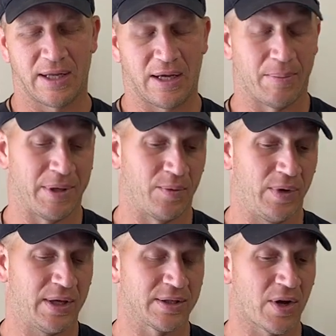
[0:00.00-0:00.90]
I mean,
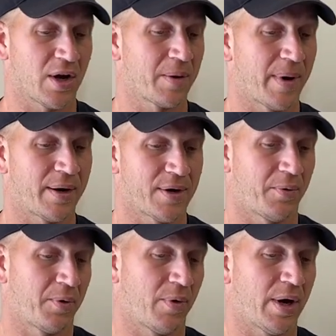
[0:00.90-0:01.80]
we can talk about it all
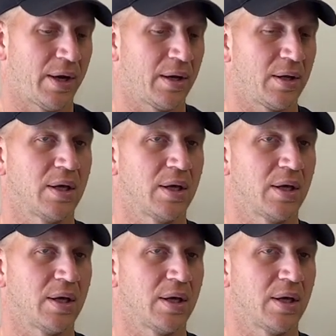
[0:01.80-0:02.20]
we want.